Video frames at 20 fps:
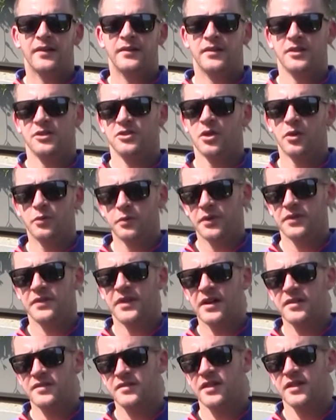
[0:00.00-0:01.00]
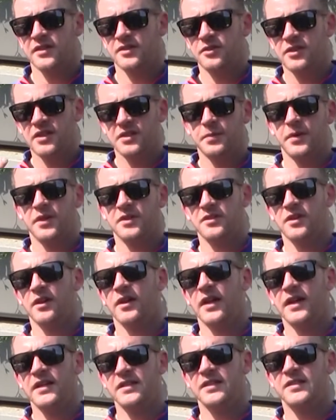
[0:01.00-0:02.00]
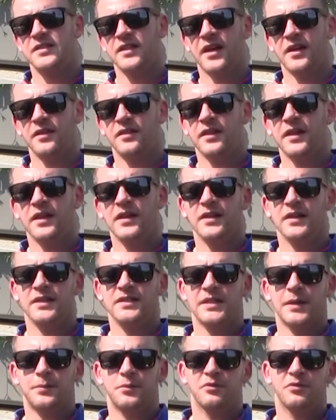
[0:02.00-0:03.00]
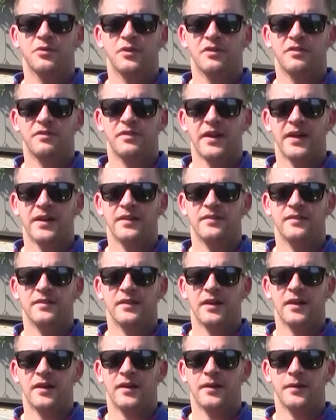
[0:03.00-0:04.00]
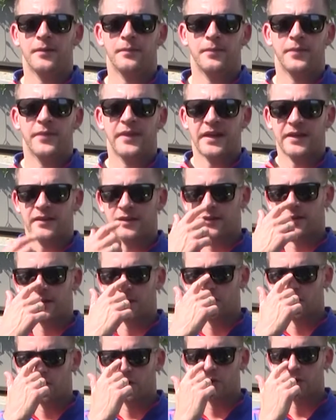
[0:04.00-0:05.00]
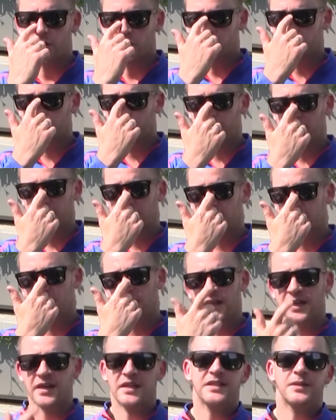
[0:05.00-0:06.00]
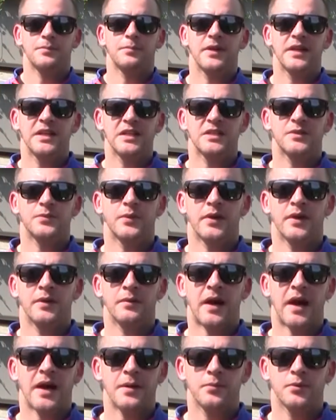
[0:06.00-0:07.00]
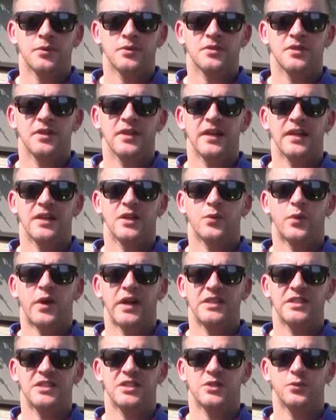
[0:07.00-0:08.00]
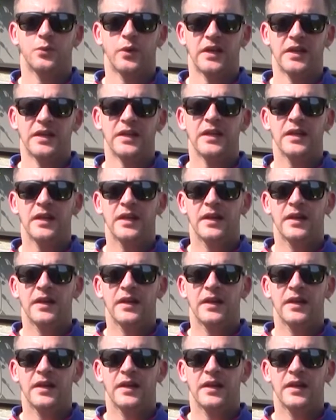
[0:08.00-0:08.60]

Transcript: There's no real downsides to this pair of sunglasses, I think, except for the fact that the nose bridge is a place where I personally get quite sweaty,